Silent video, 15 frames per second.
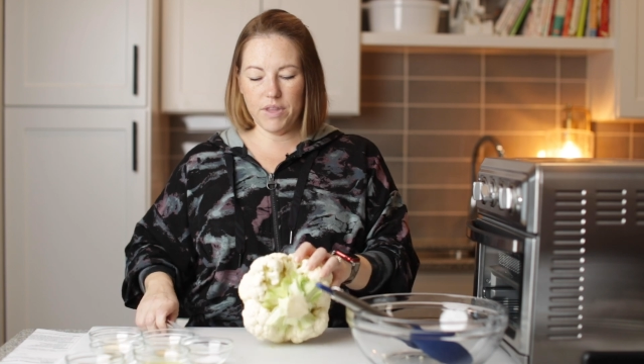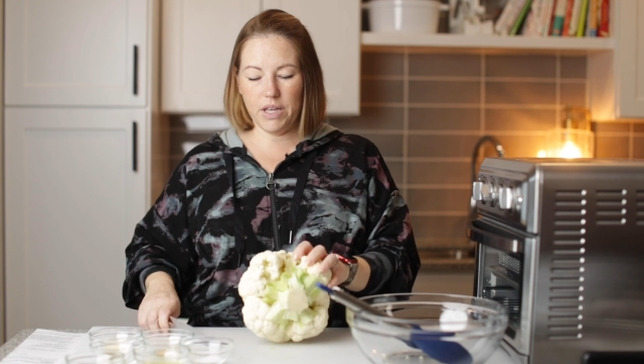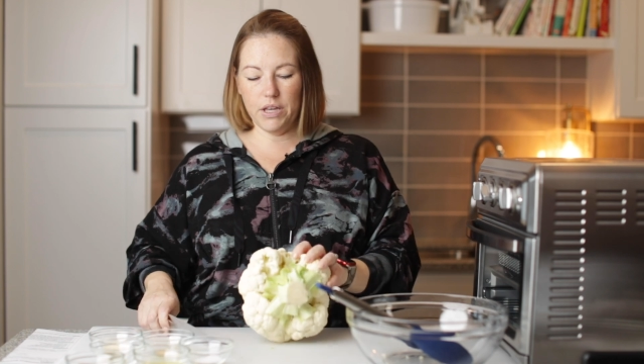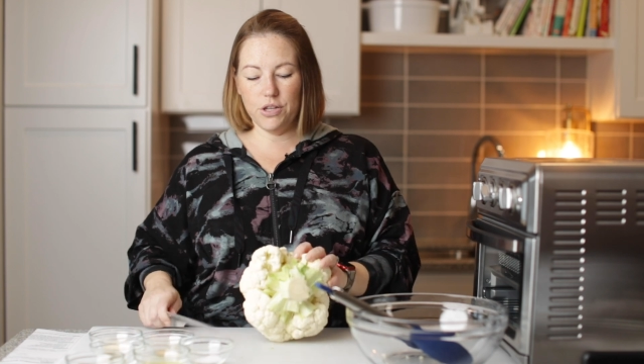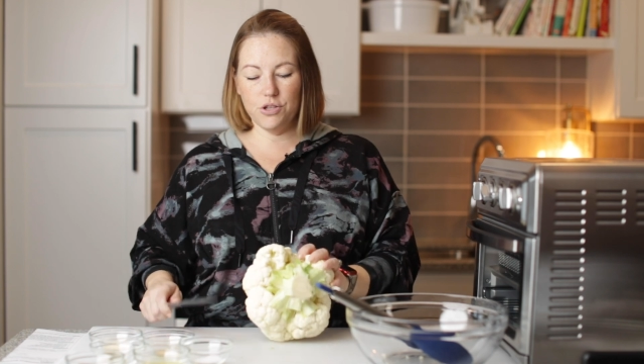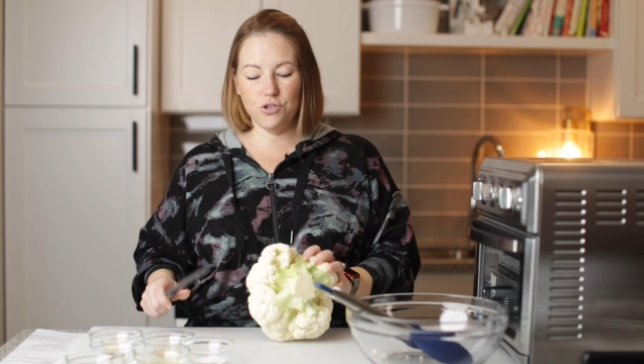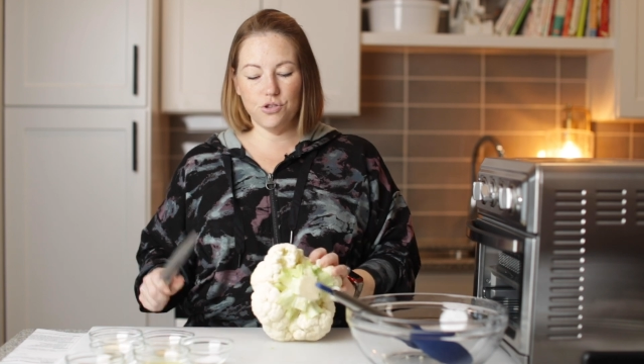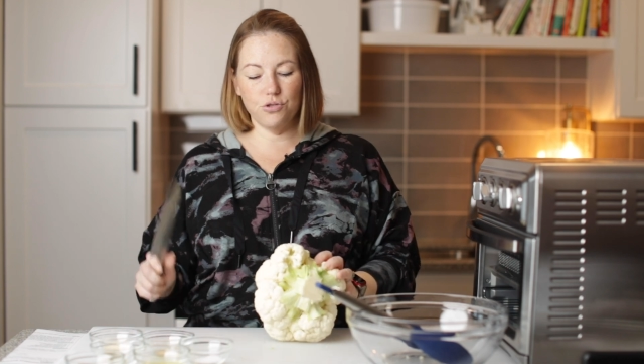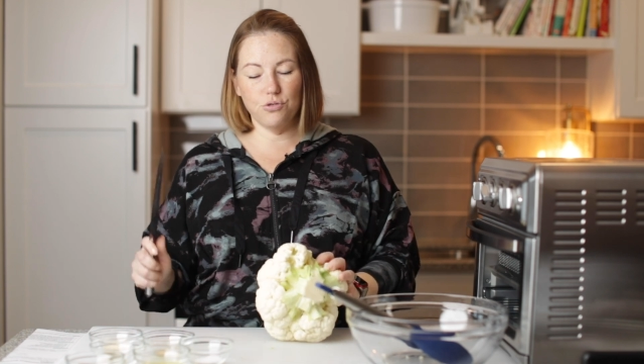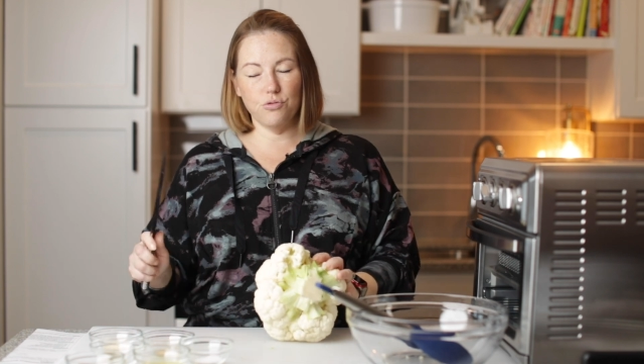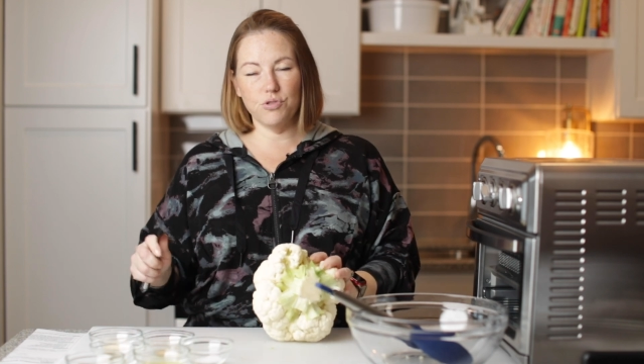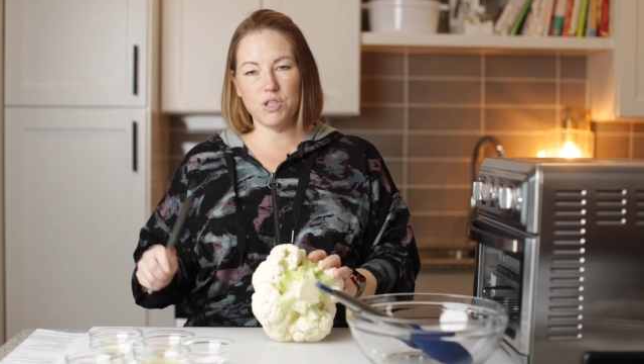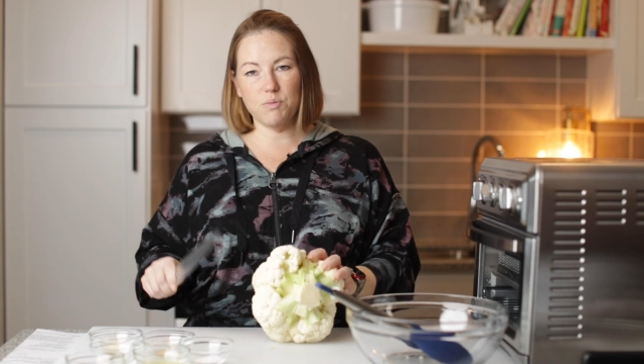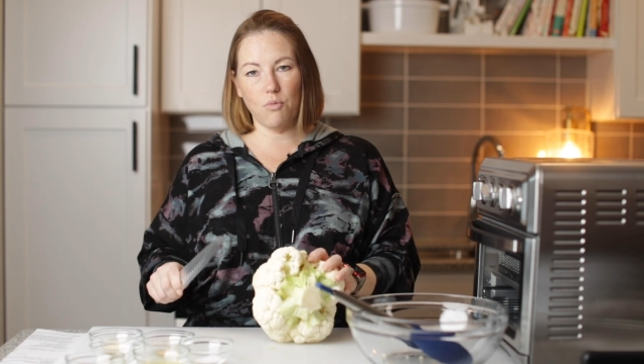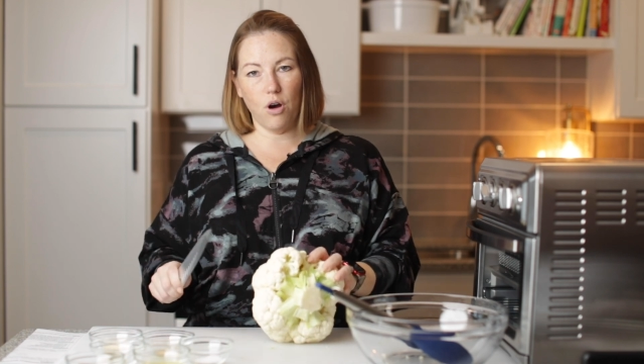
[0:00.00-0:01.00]

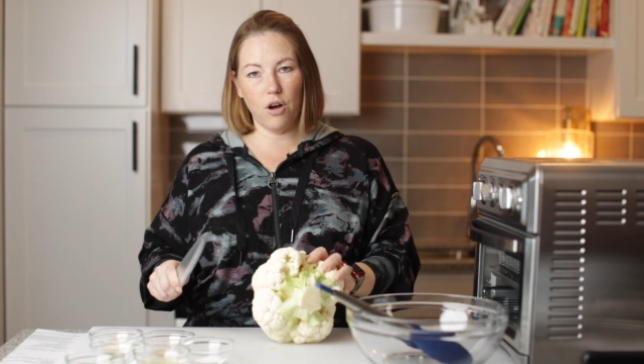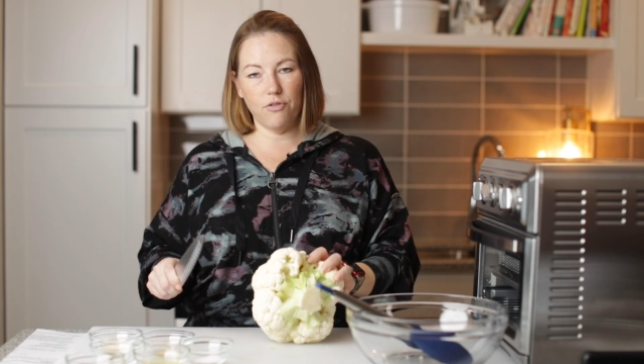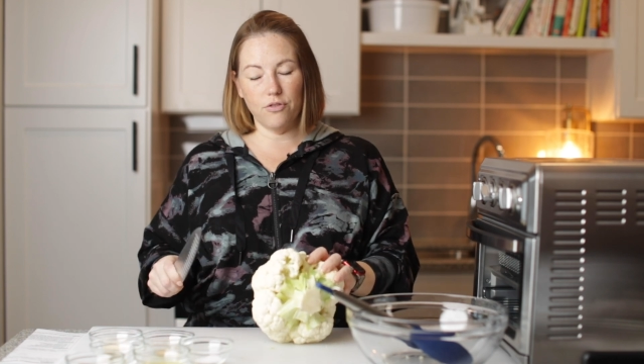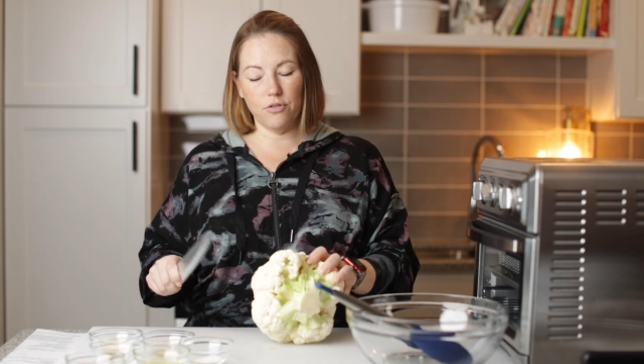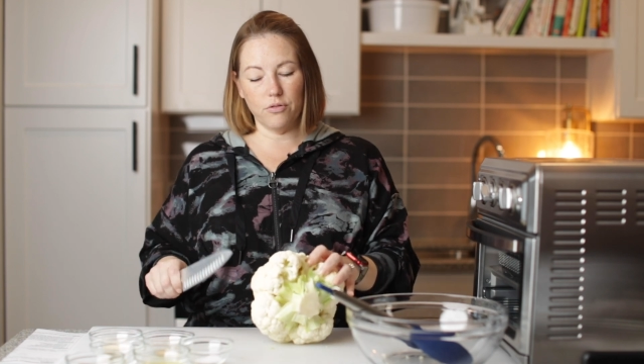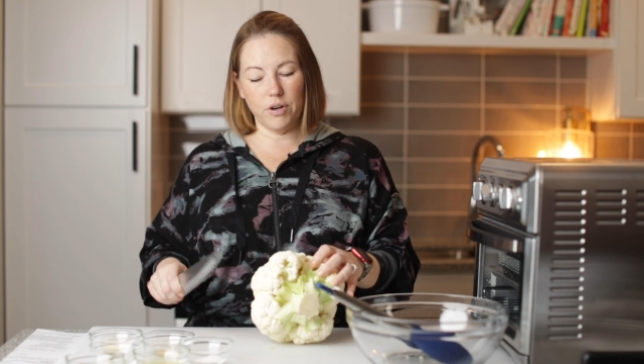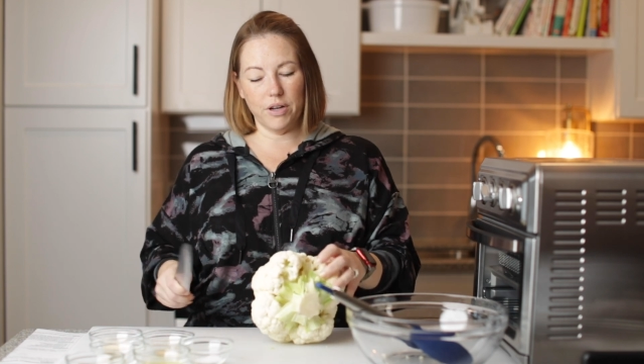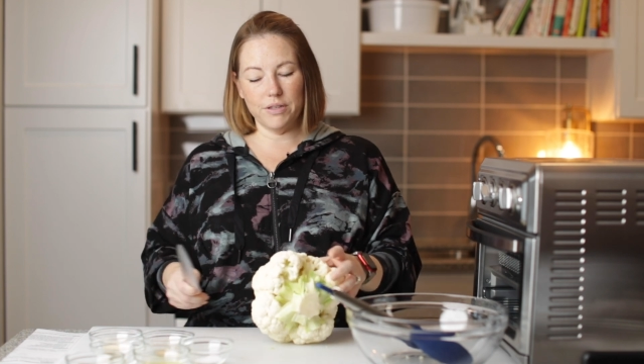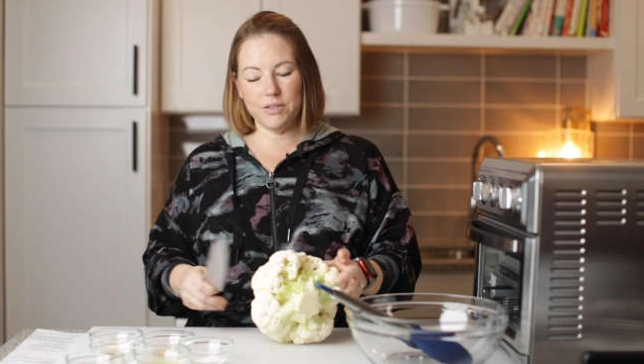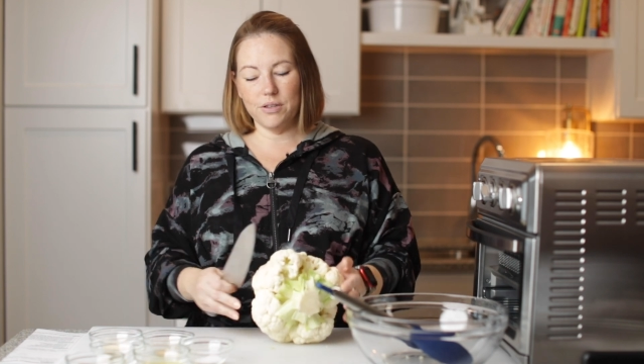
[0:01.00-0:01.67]
into small florets.